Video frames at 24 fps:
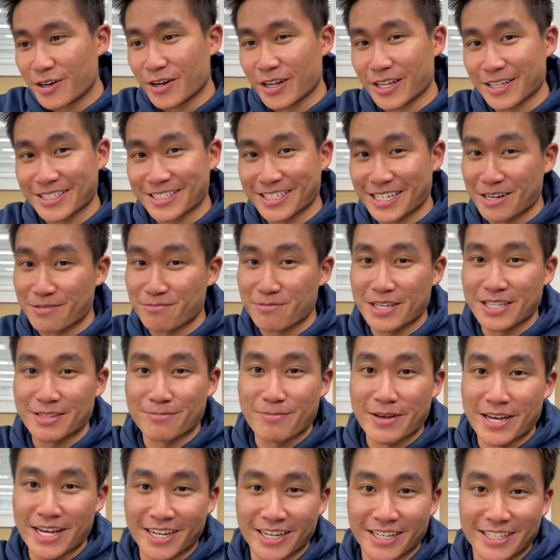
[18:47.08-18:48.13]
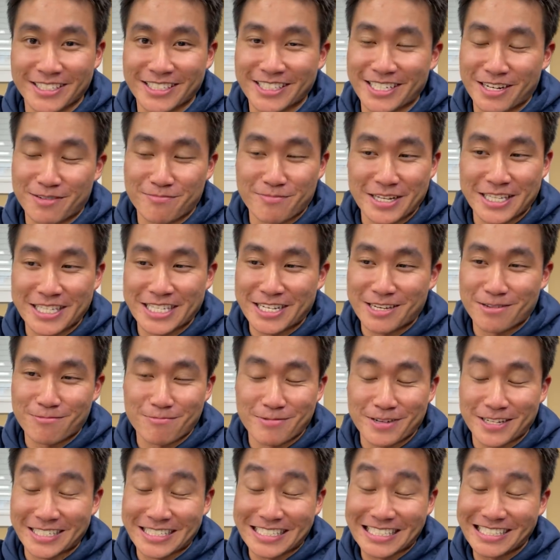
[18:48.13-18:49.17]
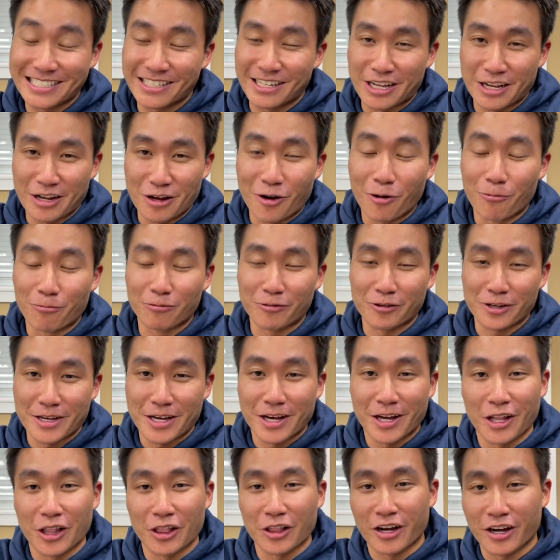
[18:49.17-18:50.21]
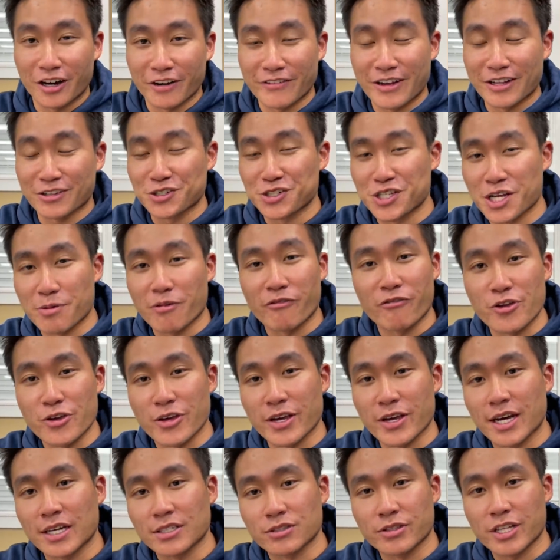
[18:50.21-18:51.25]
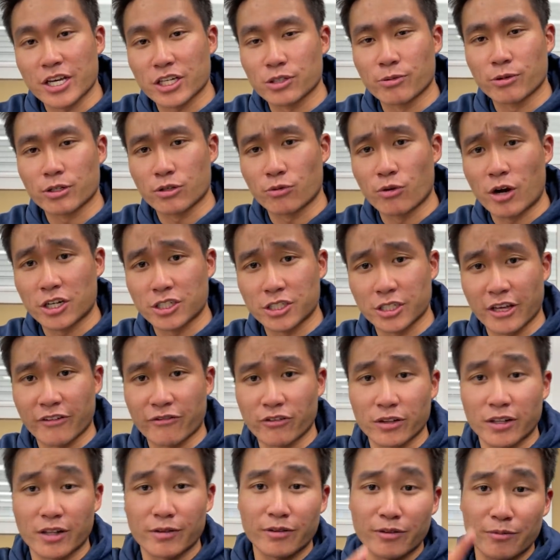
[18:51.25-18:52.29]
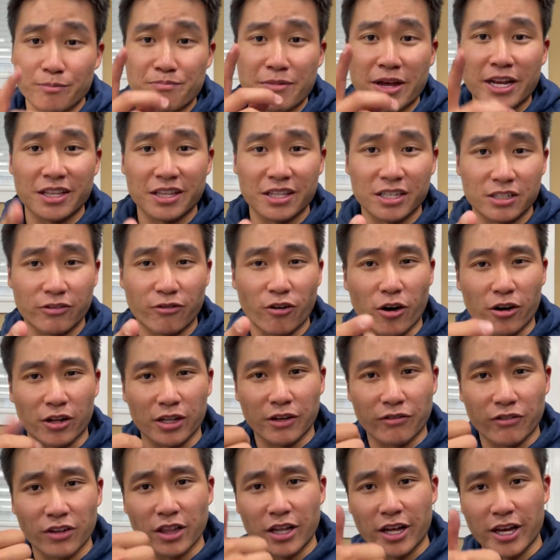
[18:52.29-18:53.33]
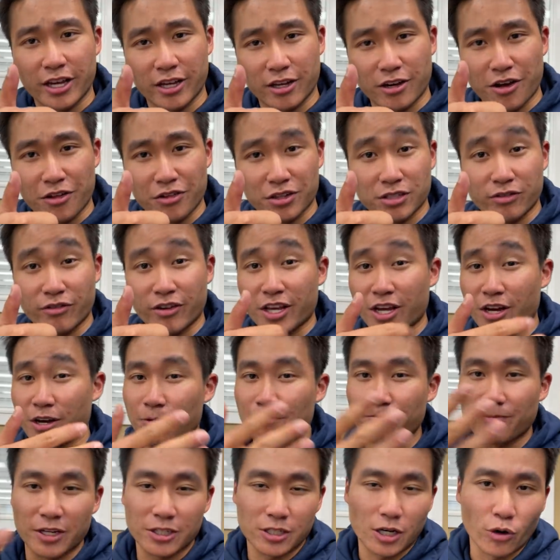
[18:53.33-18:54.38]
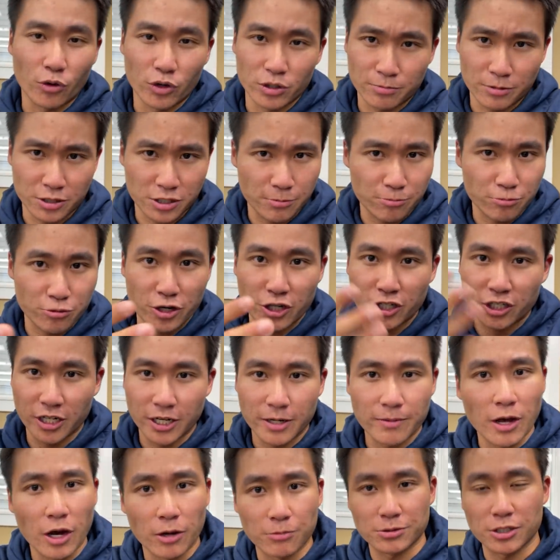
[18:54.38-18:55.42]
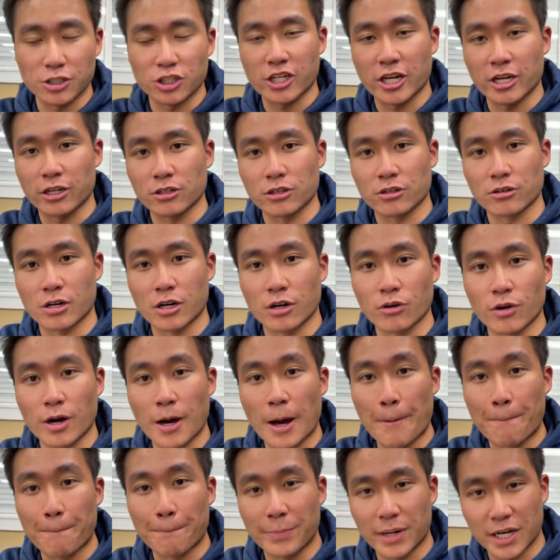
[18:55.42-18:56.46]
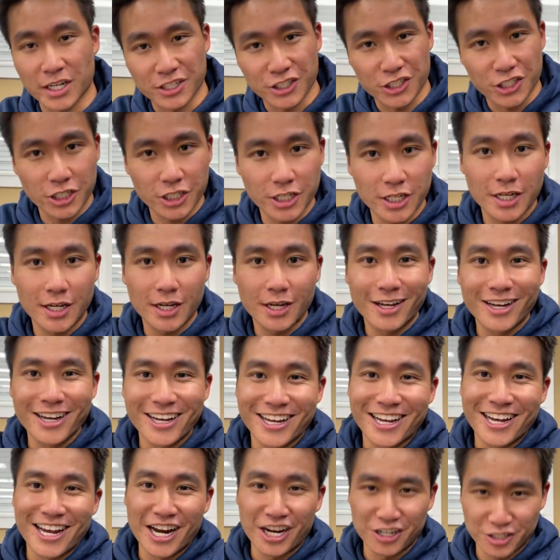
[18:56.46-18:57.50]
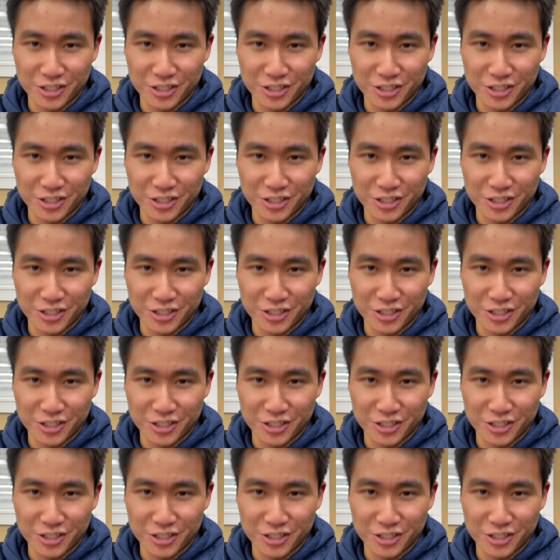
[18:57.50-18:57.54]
It's gonna be big, it's gonna be deep, and hopefully a lot of entertainment for you guys. So thanks so much for watching. If you made it this far, leave a like on this video. It's always much appreciated, helps the channel grow a bunch. And